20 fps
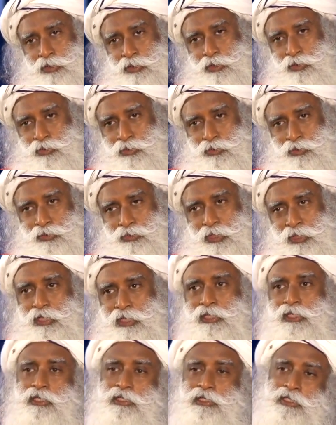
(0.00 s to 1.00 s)
to you that
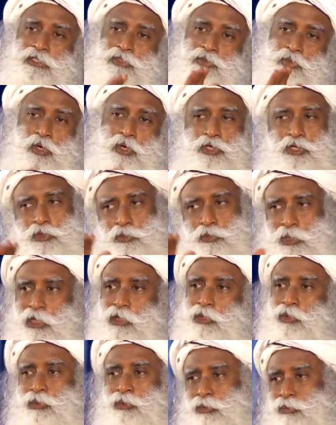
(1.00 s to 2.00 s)
this is what you
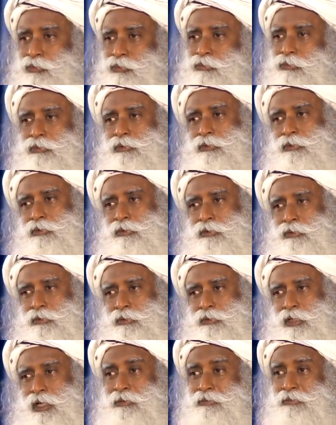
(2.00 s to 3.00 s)
will do,
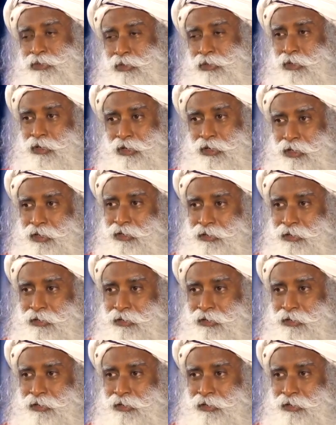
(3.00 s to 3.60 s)
I'm sorry.